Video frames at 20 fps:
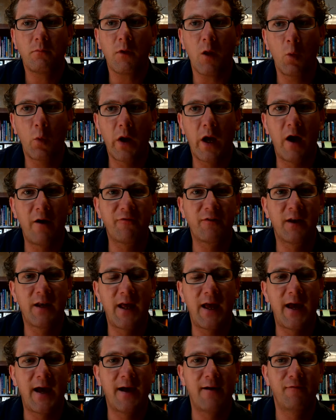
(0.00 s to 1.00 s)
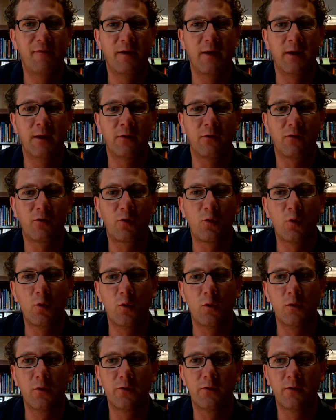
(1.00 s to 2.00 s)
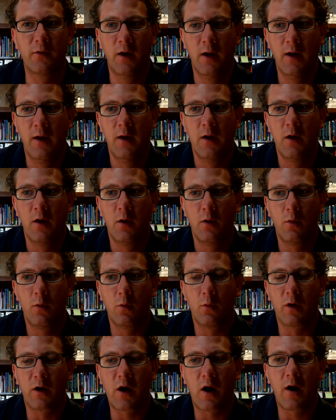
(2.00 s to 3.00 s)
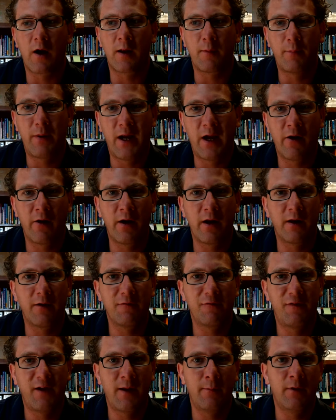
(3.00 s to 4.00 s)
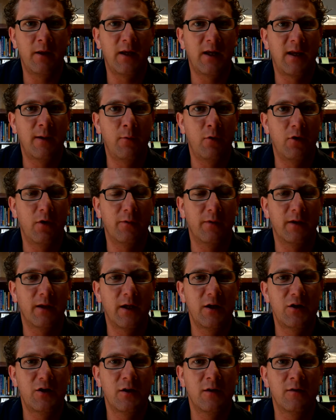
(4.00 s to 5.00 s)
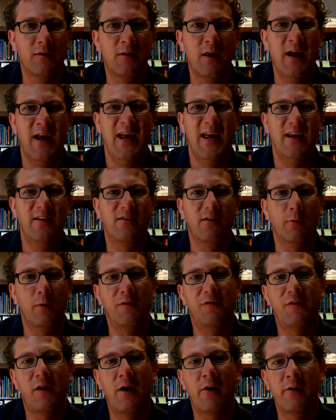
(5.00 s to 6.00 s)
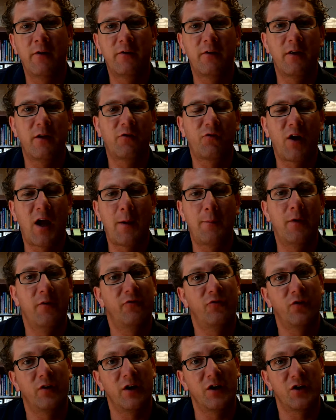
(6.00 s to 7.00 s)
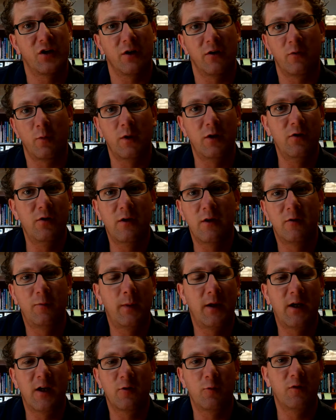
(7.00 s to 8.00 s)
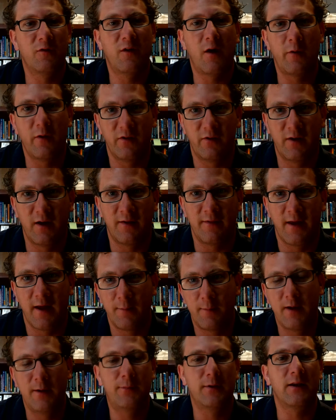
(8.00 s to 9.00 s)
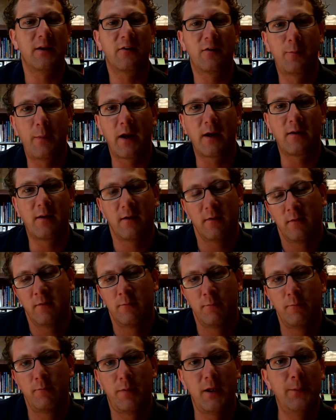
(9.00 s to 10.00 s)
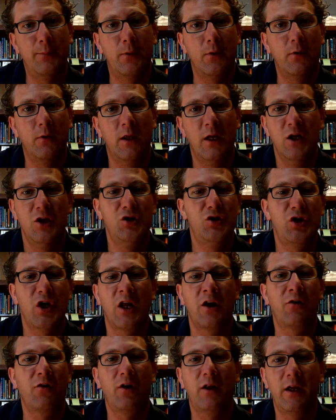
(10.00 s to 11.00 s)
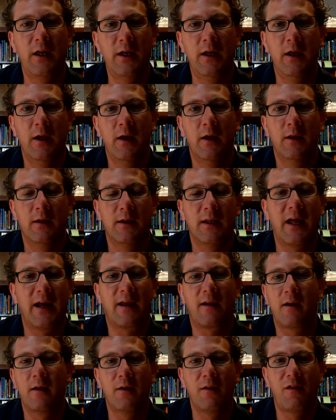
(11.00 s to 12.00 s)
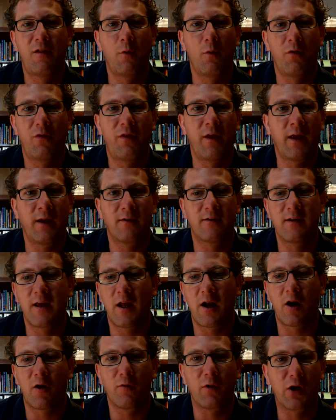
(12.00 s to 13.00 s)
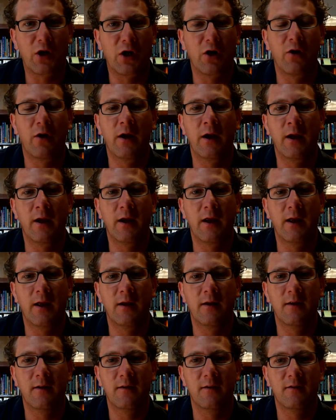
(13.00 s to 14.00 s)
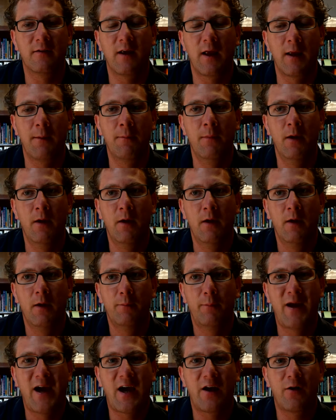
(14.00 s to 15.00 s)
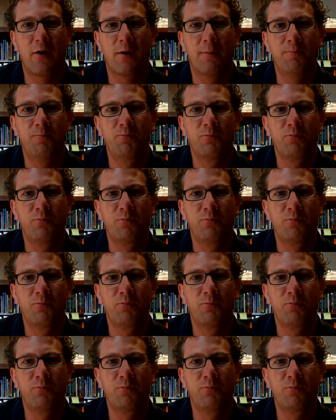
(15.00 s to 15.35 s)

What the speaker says: we often have in schools regarding parenting, family and community relations is that we fall into the trap of traditions. We do this because we've always done that. People expect it. And people generally like things that are recurring and in the same pattern.